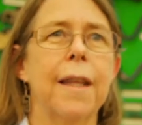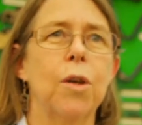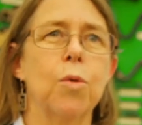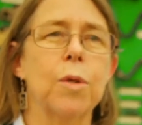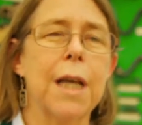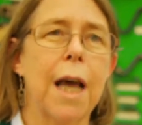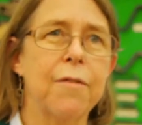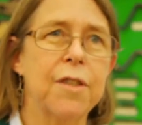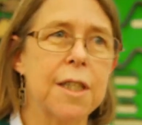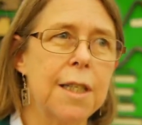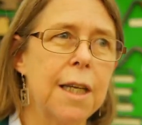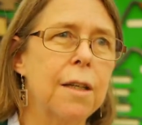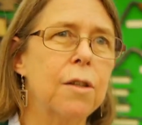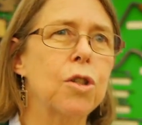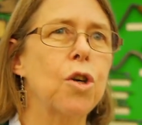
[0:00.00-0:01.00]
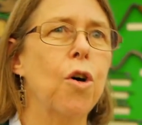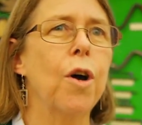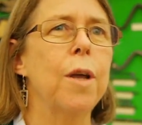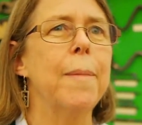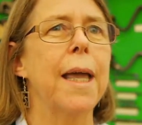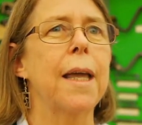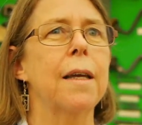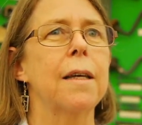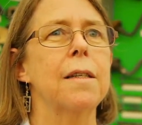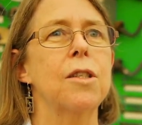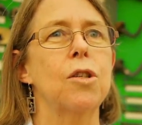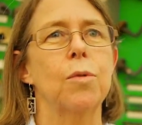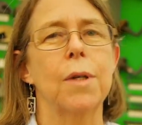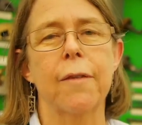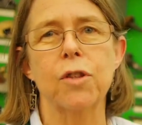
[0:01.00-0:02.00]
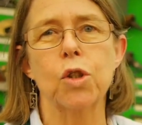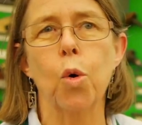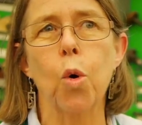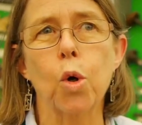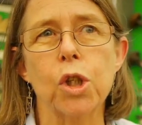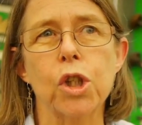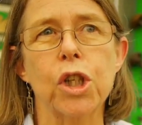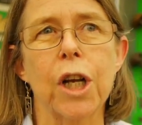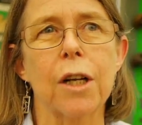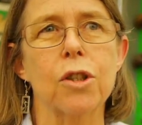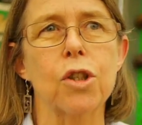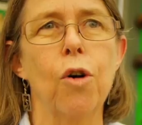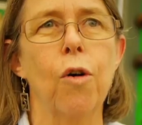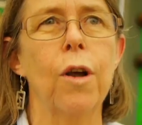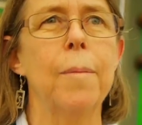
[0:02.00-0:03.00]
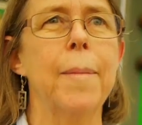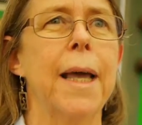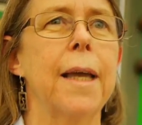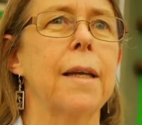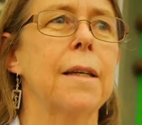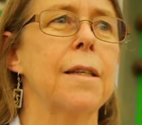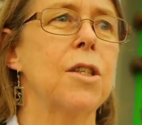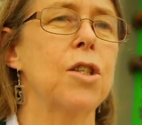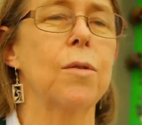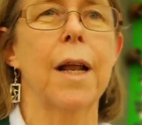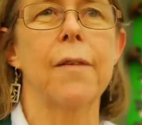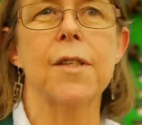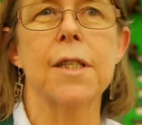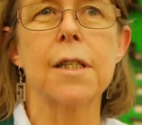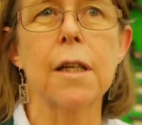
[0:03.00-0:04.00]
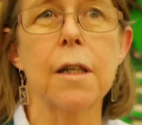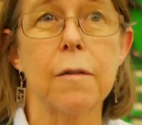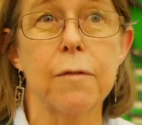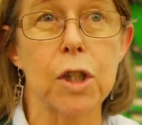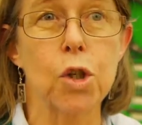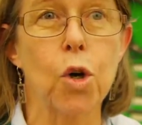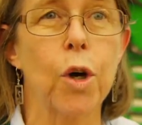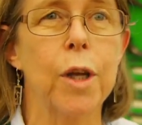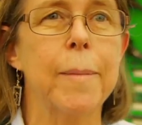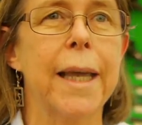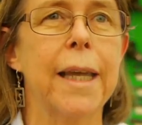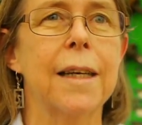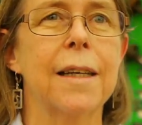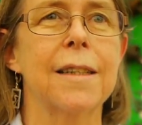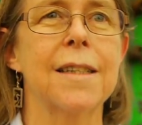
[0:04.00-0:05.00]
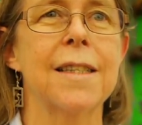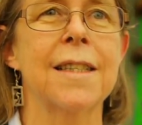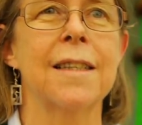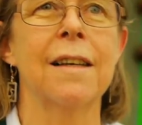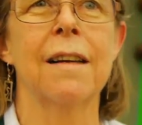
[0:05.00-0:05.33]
you would have steel toy makers, you'd have tortoiseshell toy makers, you had silver toy makers,